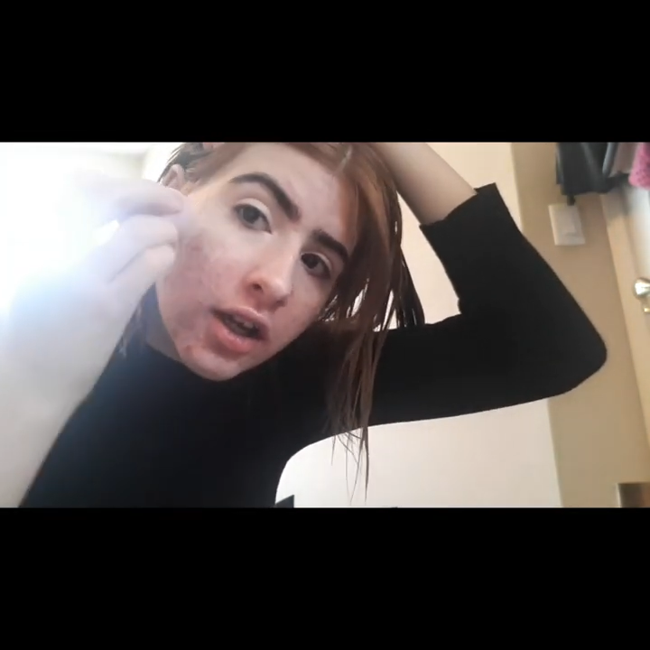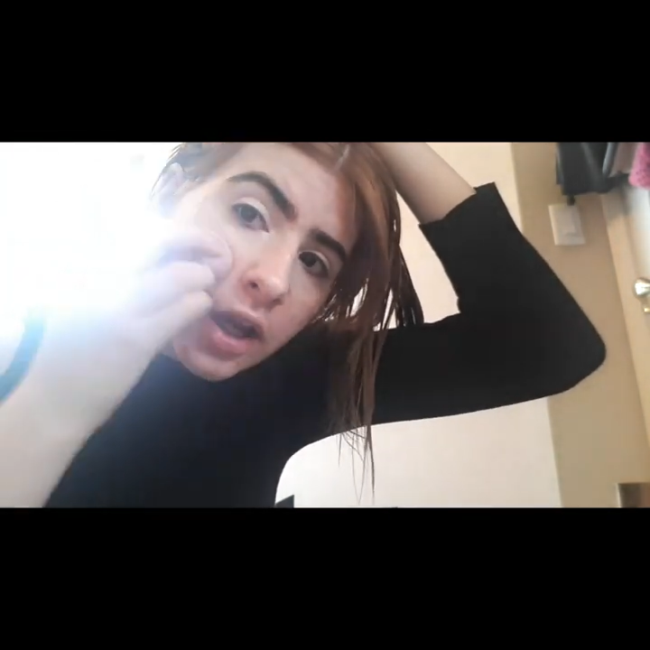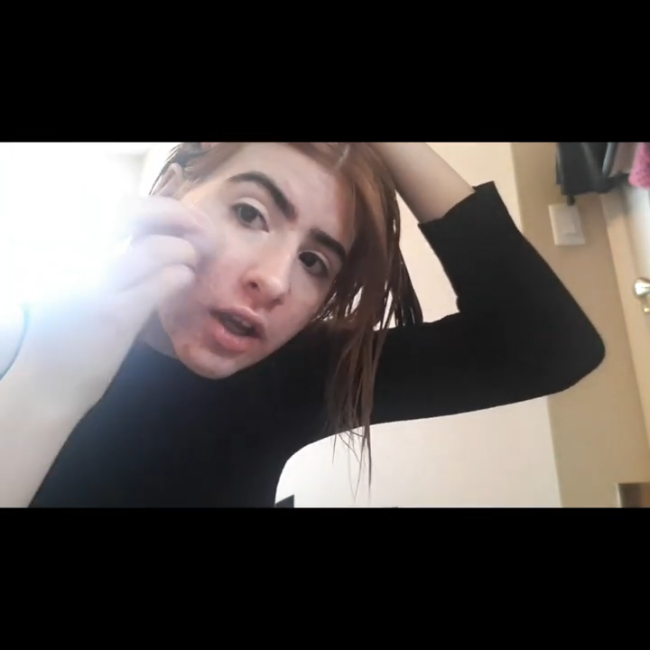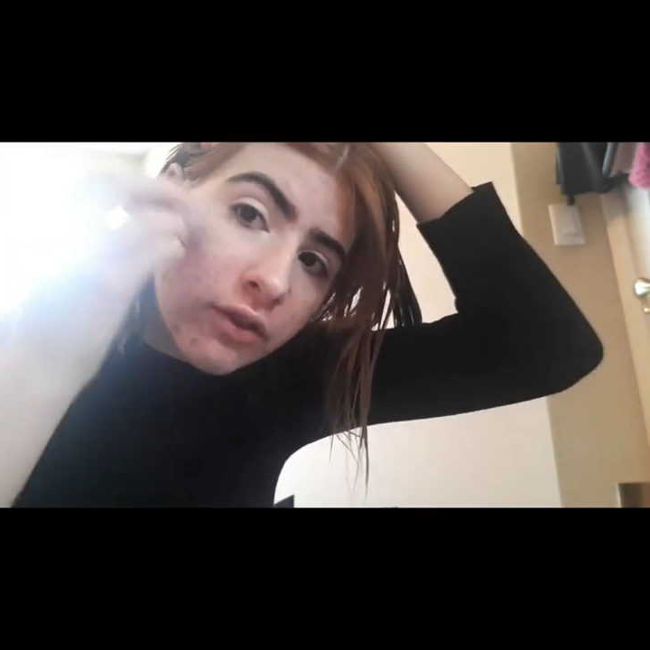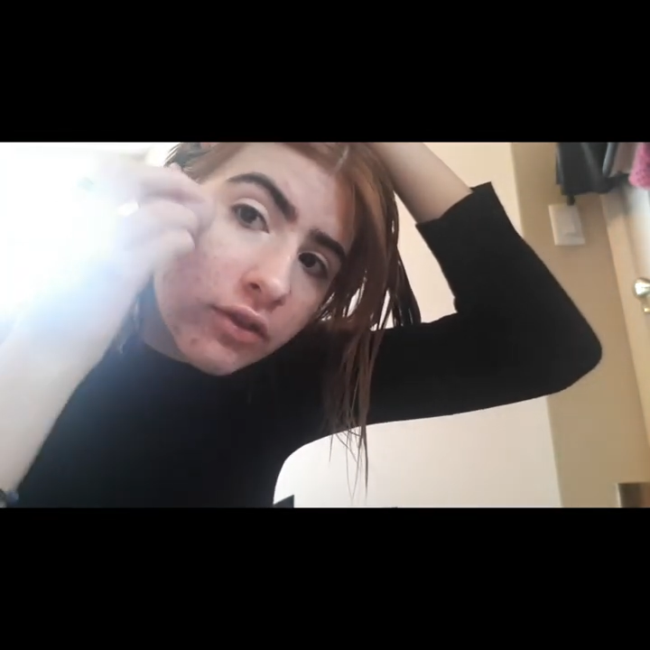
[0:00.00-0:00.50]

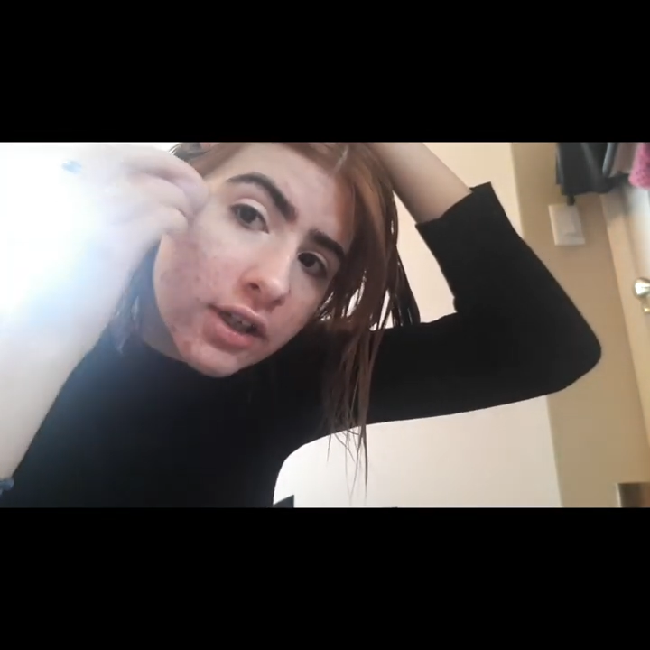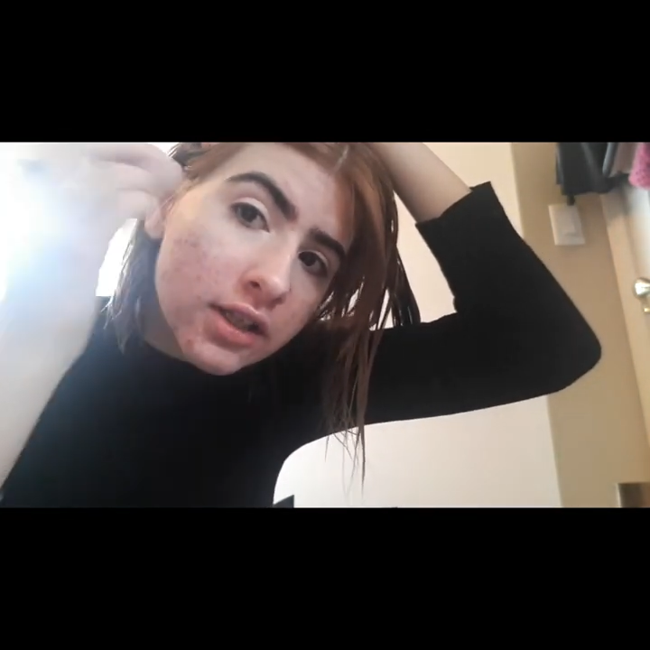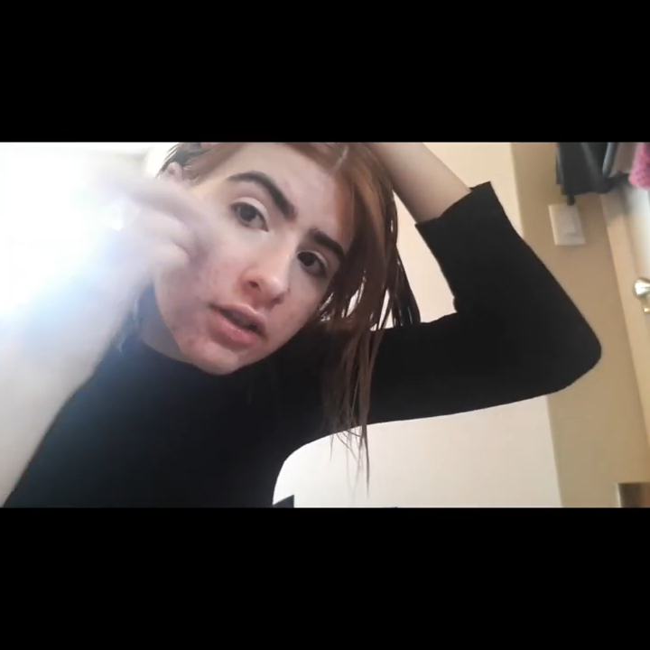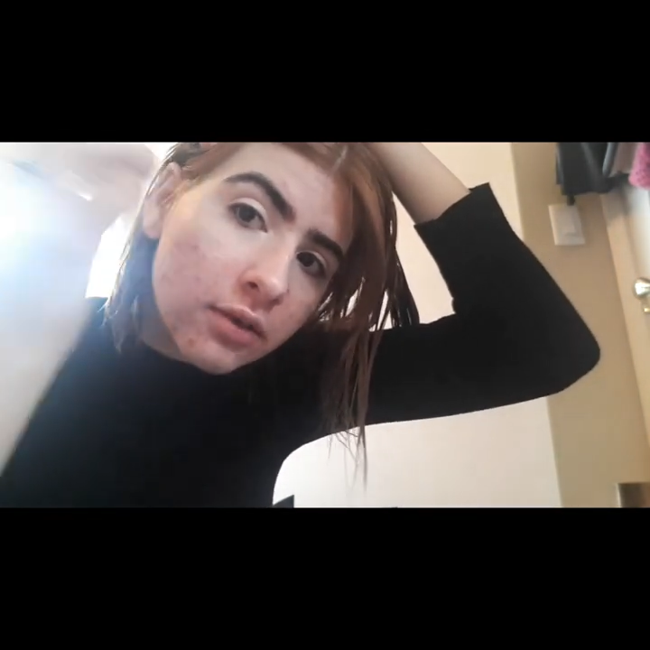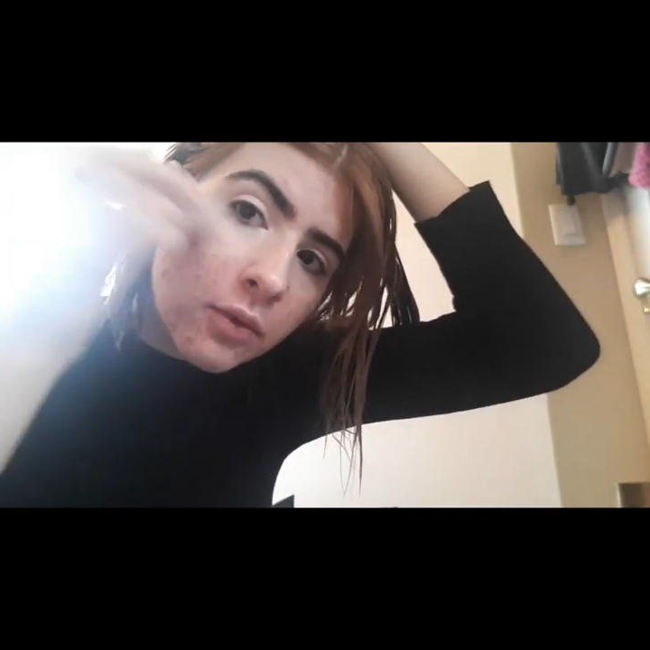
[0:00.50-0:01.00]
every
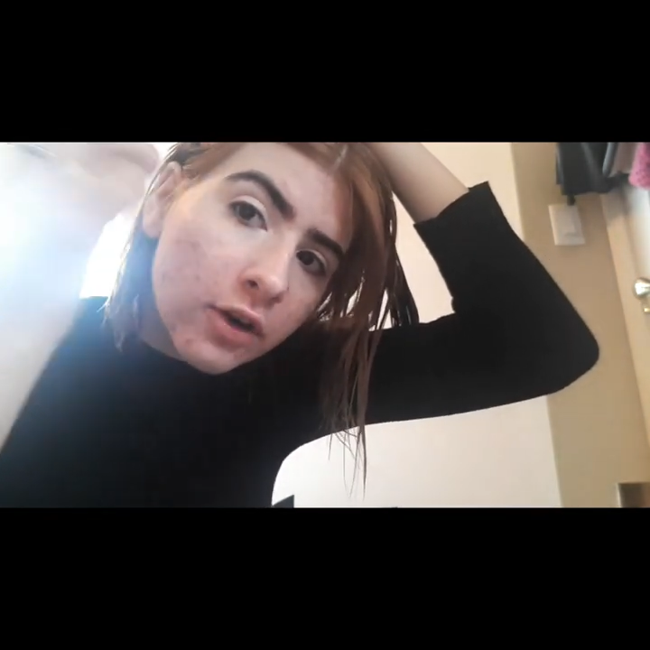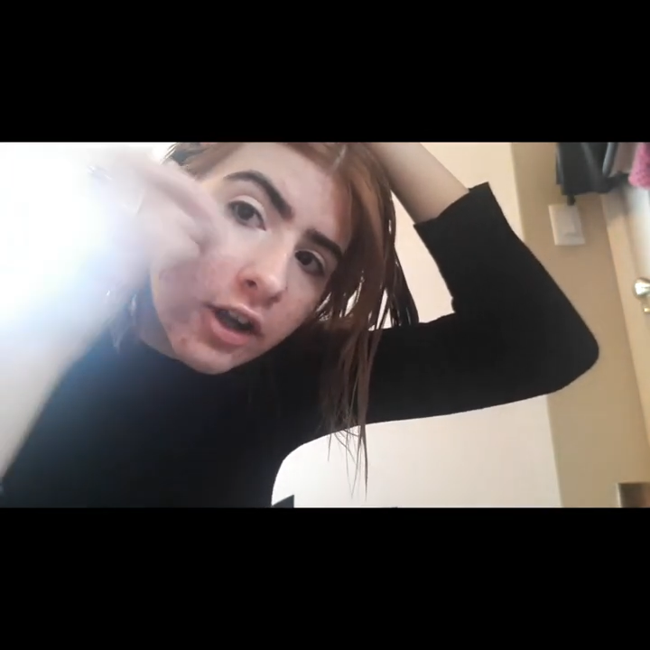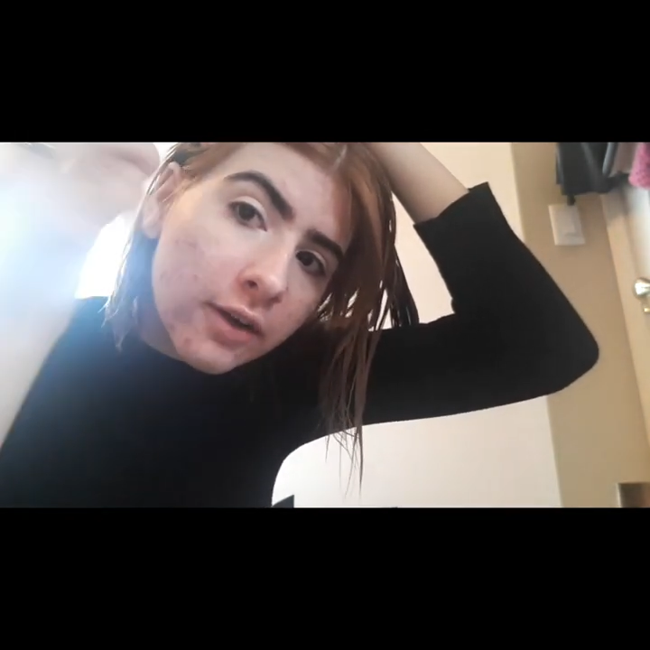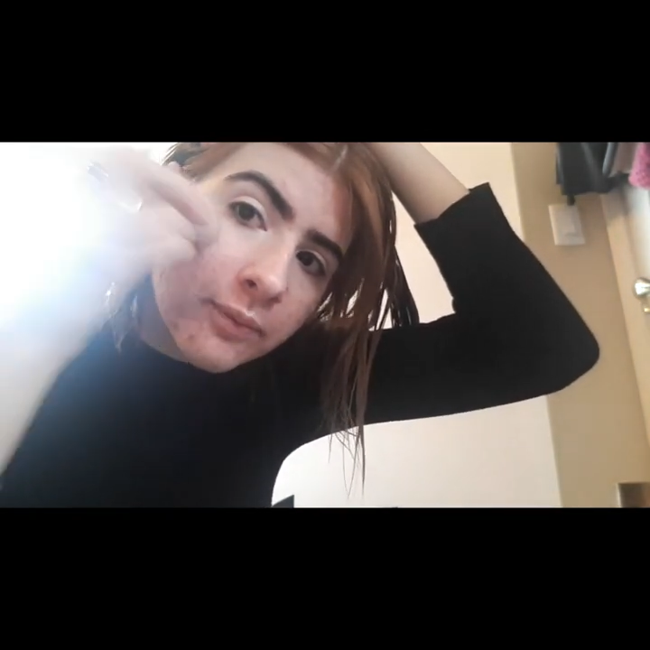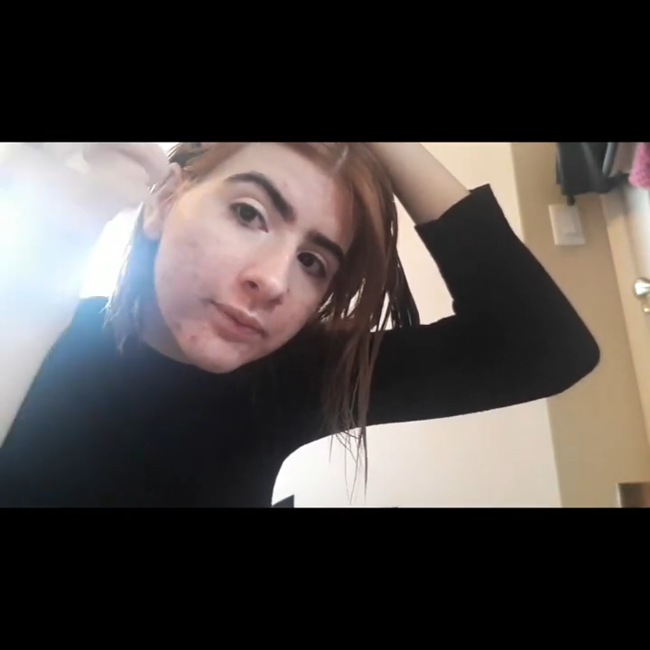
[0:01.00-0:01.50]
single
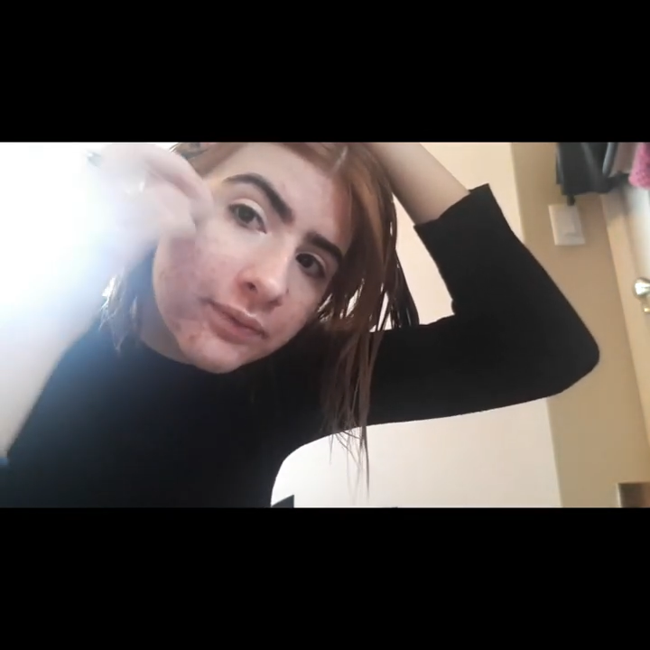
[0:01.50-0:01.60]
morning.